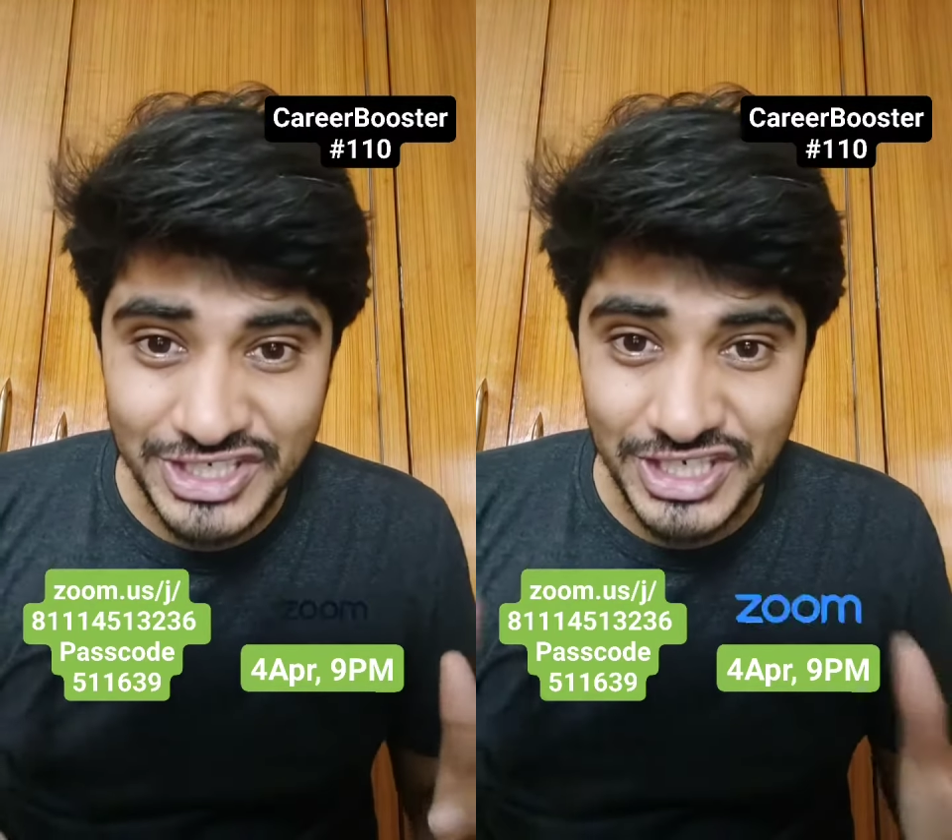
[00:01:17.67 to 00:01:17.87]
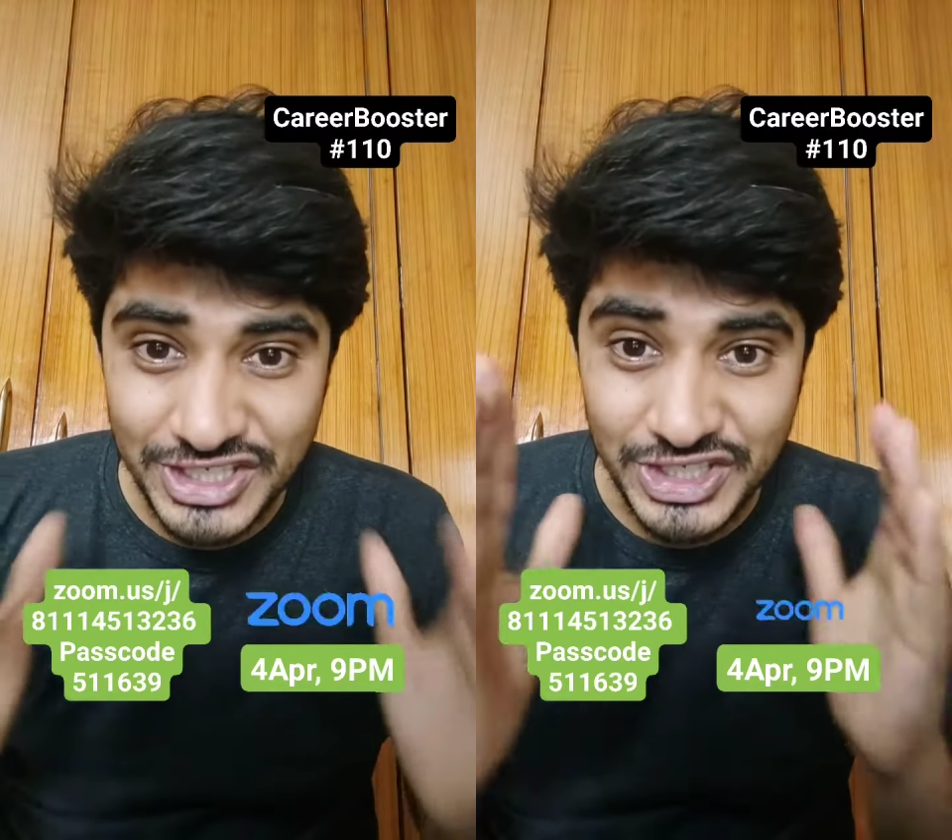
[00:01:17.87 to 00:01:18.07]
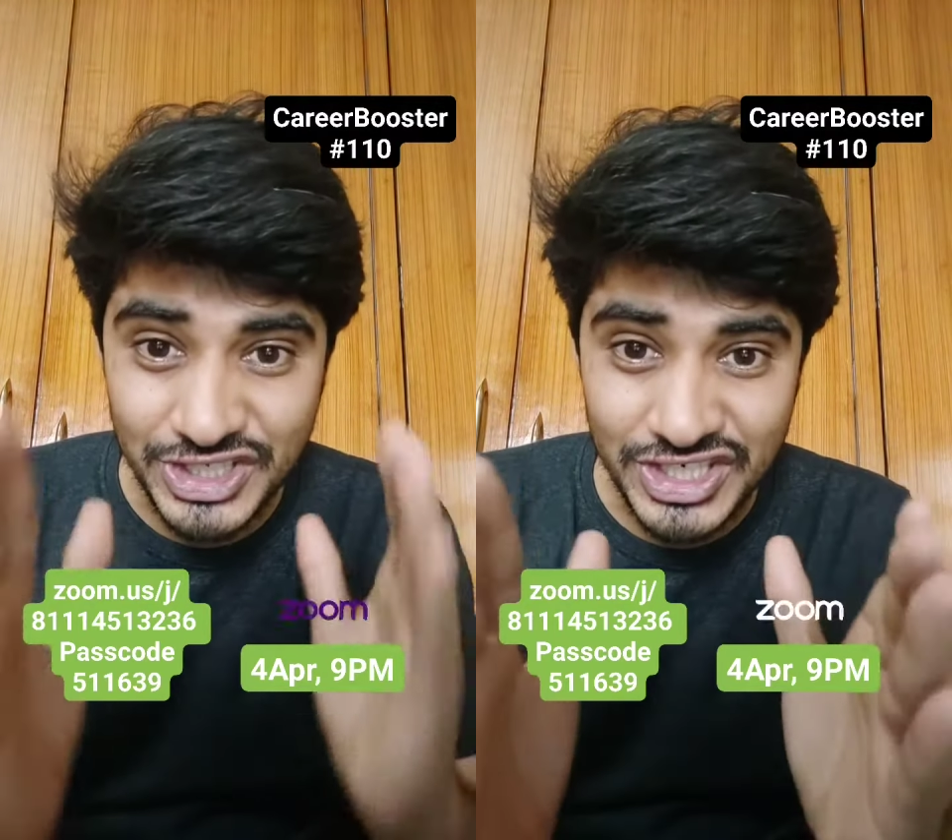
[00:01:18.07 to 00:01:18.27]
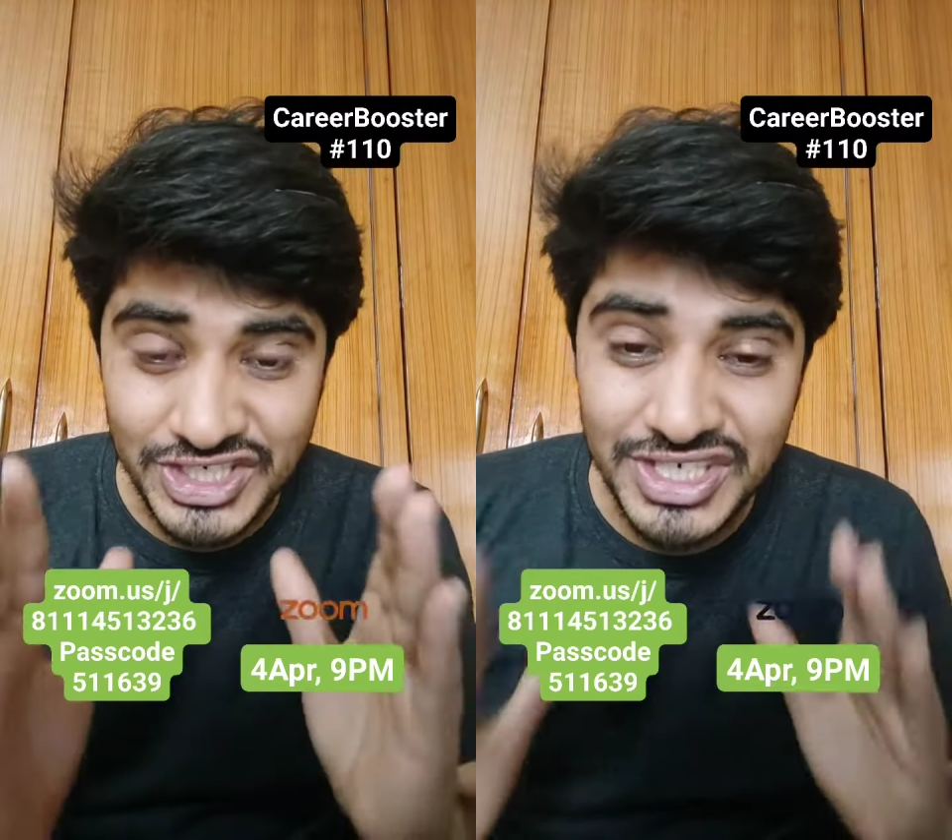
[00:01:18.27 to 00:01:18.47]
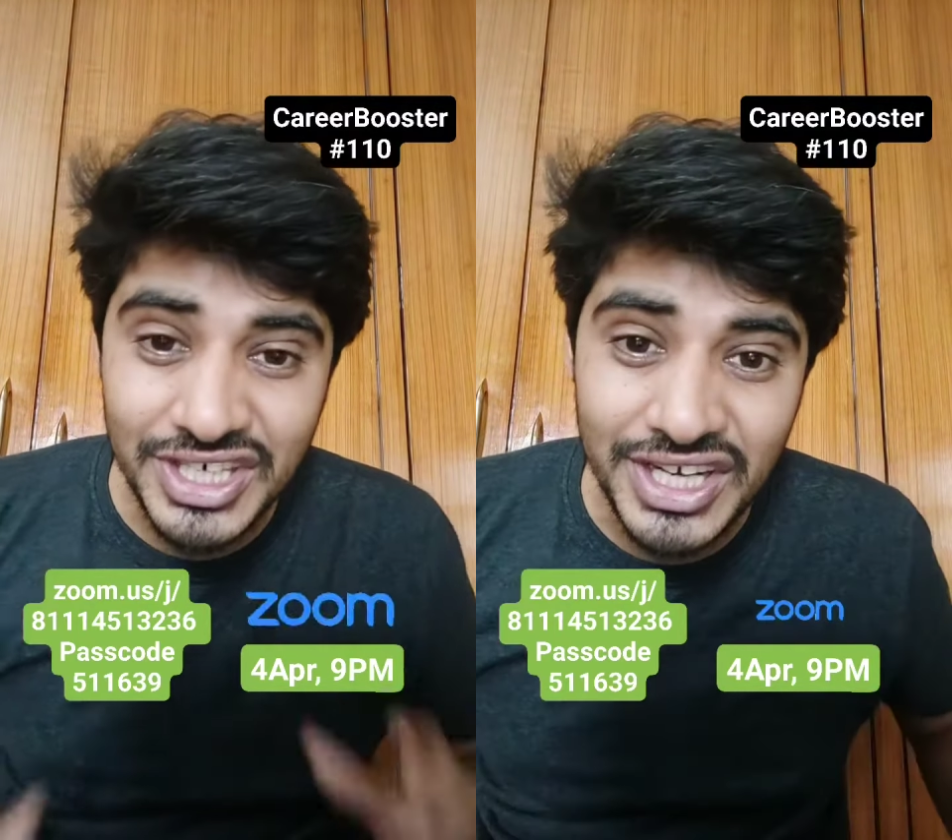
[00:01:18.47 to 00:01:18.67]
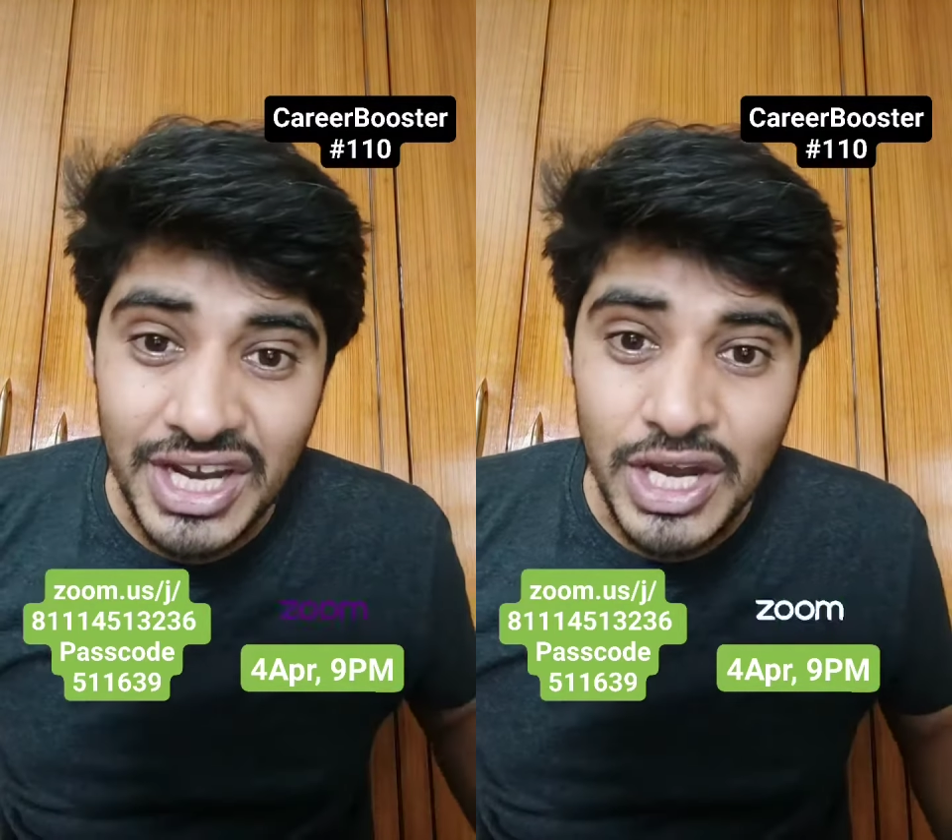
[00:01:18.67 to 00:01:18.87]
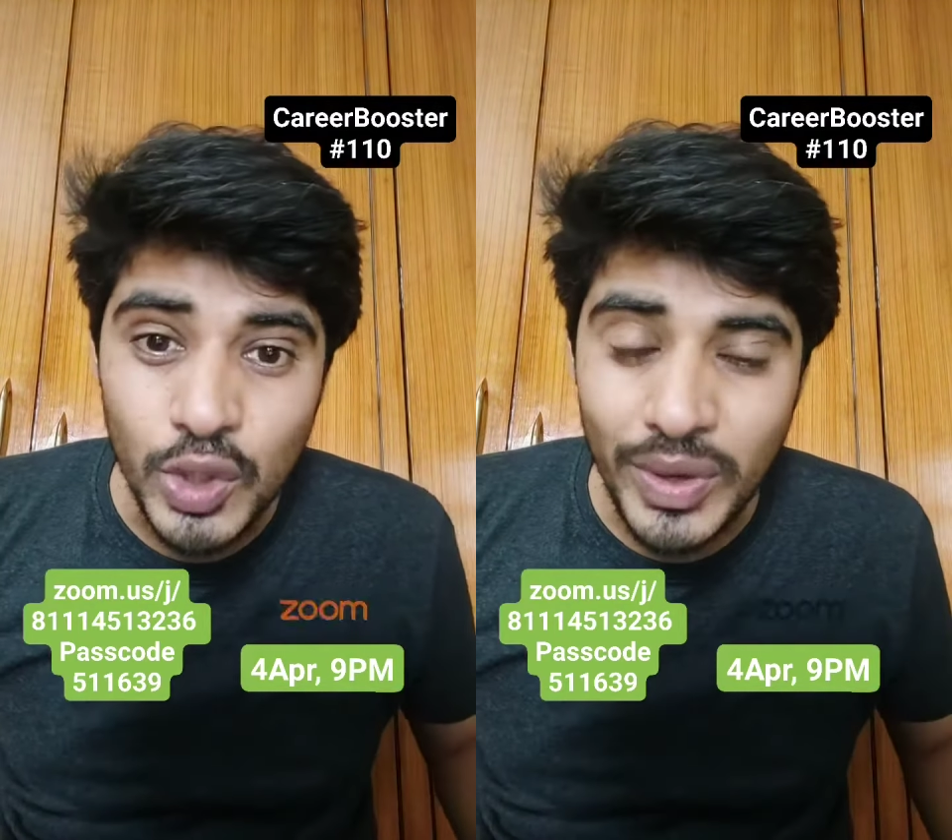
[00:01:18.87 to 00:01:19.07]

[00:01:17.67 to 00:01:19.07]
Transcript: results just in a